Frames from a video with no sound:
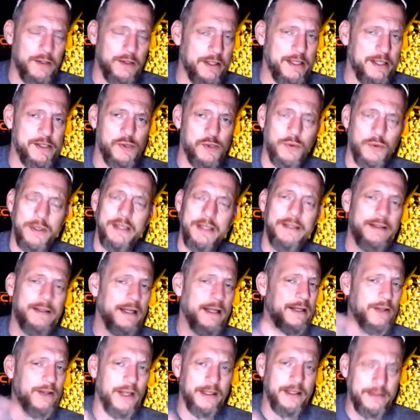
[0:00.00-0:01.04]
feelings or
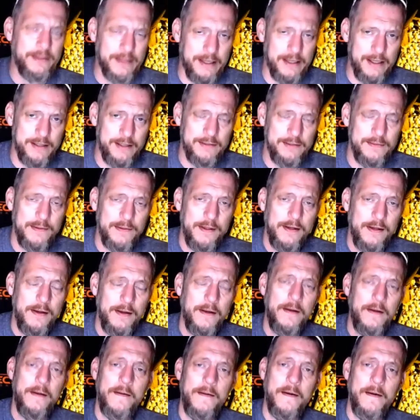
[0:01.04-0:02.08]
anything like that.
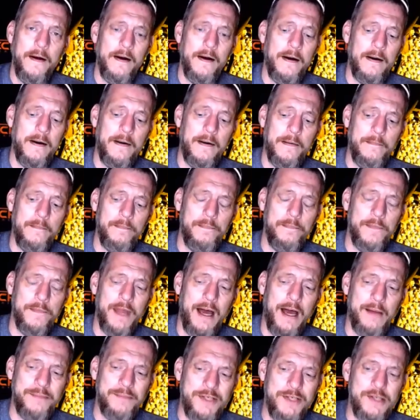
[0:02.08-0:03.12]
Um,
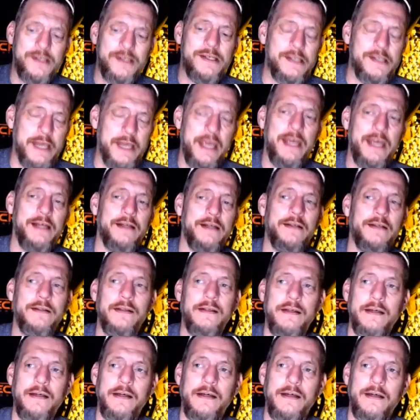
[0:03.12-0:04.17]
I'm just saying,
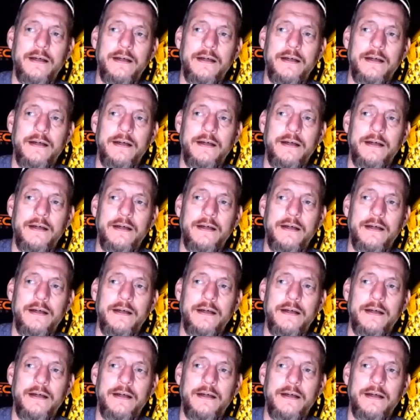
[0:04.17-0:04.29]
